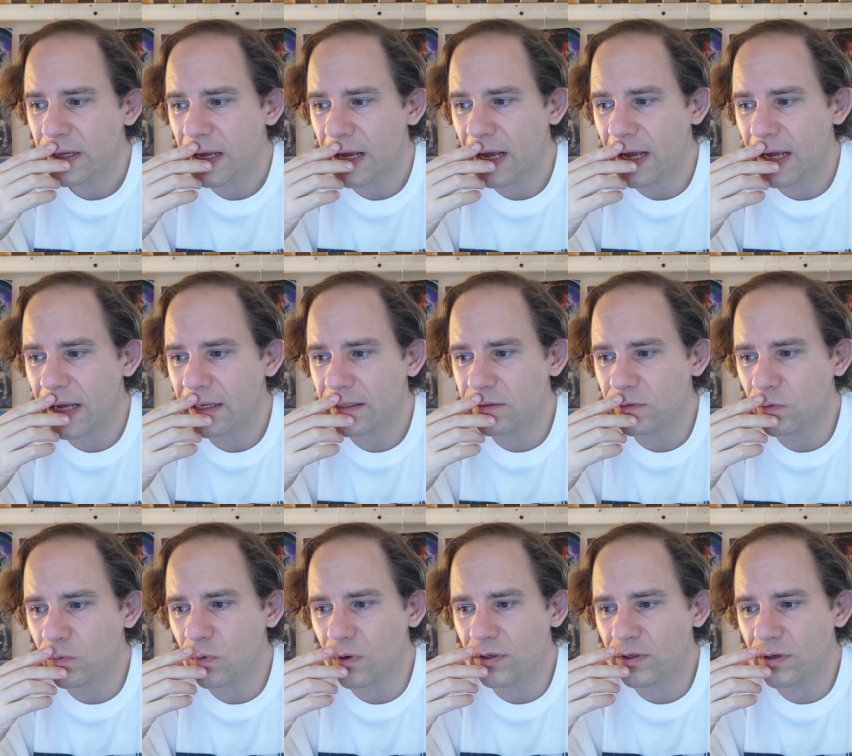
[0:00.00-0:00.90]
and
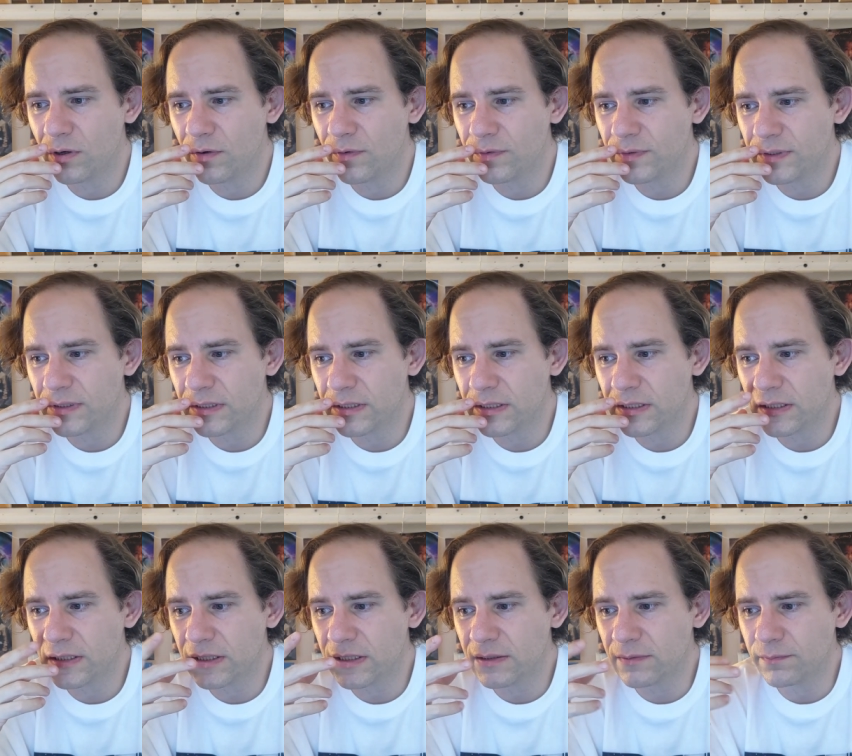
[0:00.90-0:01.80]
one of
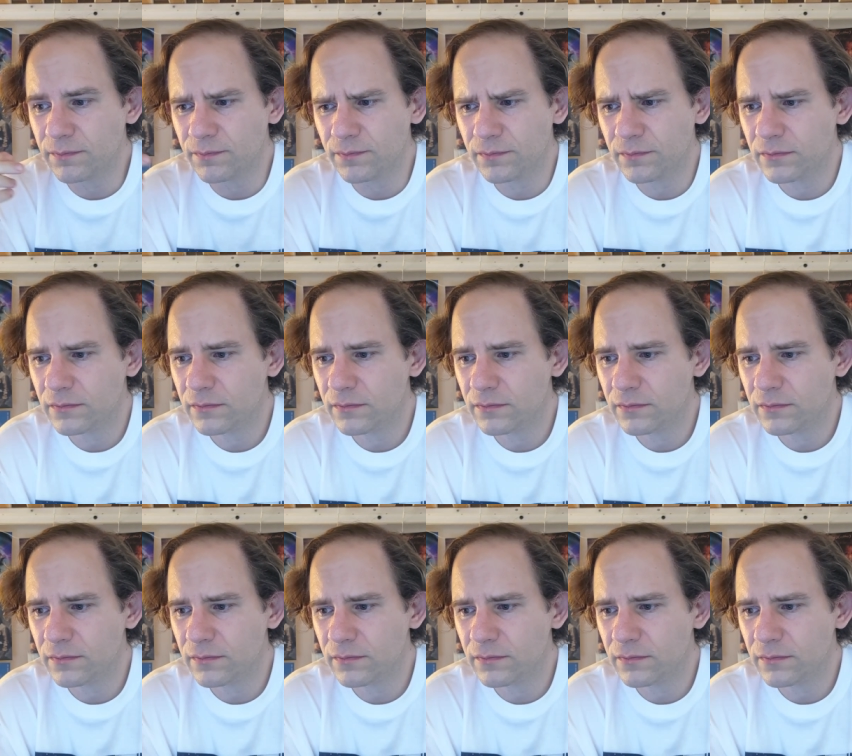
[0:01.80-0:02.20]
the um,